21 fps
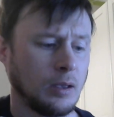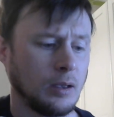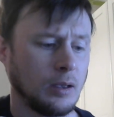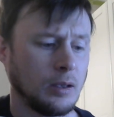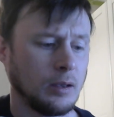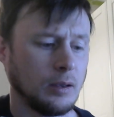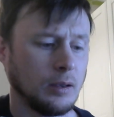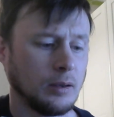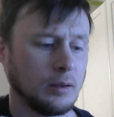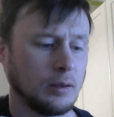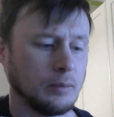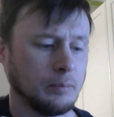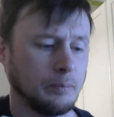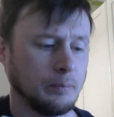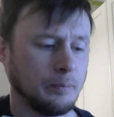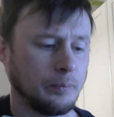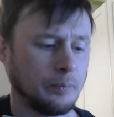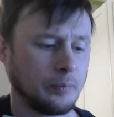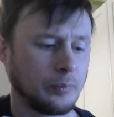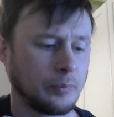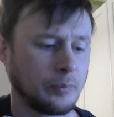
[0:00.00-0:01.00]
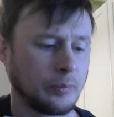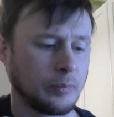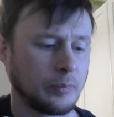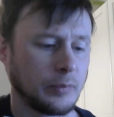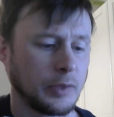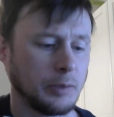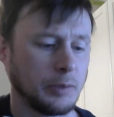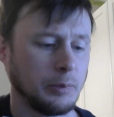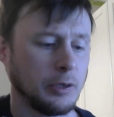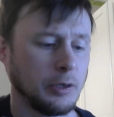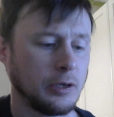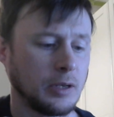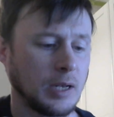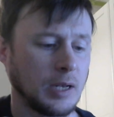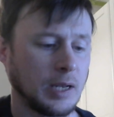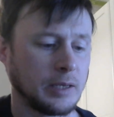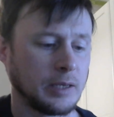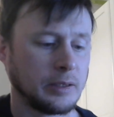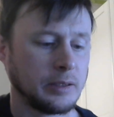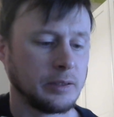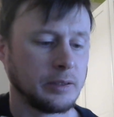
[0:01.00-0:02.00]
The bird
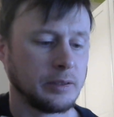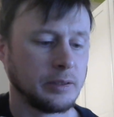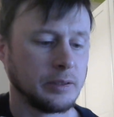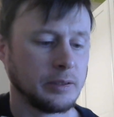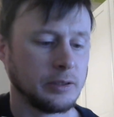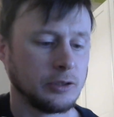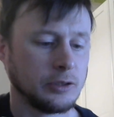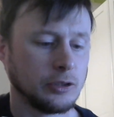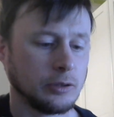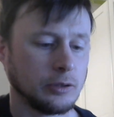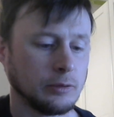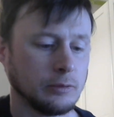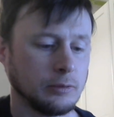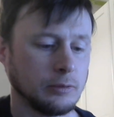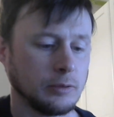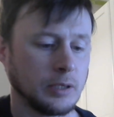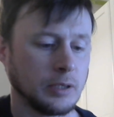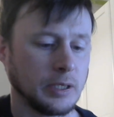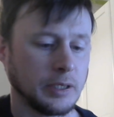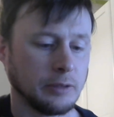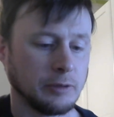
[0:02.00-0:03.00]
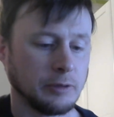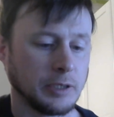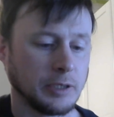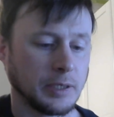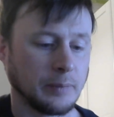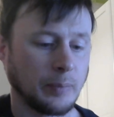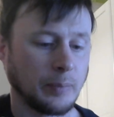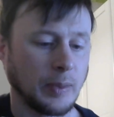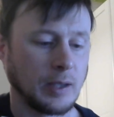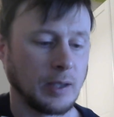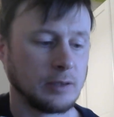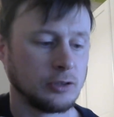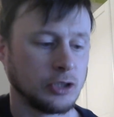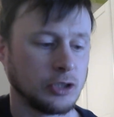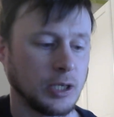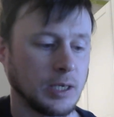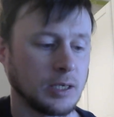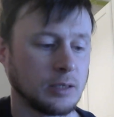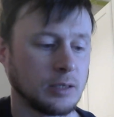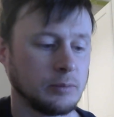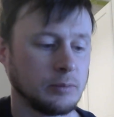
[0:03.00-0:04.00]
landed in a jungle clearing, and
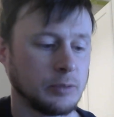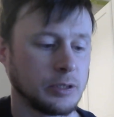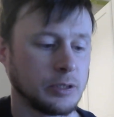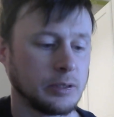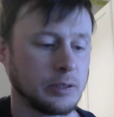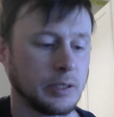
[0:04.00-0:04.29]
Jack and Mr.